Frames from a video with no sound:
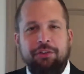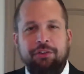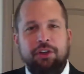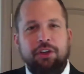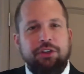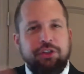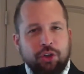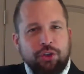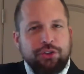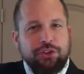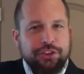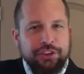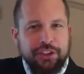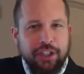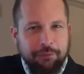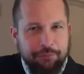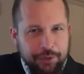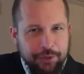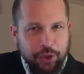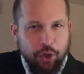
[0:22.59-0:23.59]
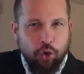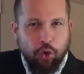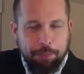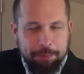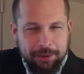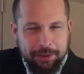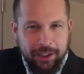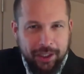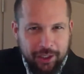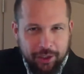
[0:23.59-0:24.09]
closing up the old
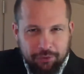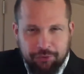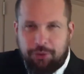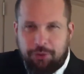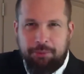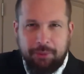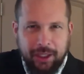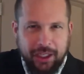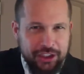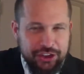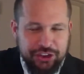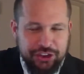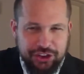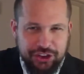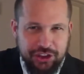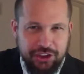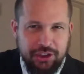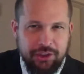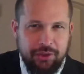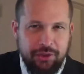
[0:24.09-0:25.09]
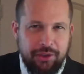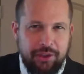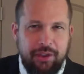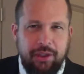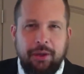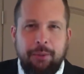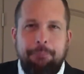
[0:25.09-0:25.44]
planner from last year and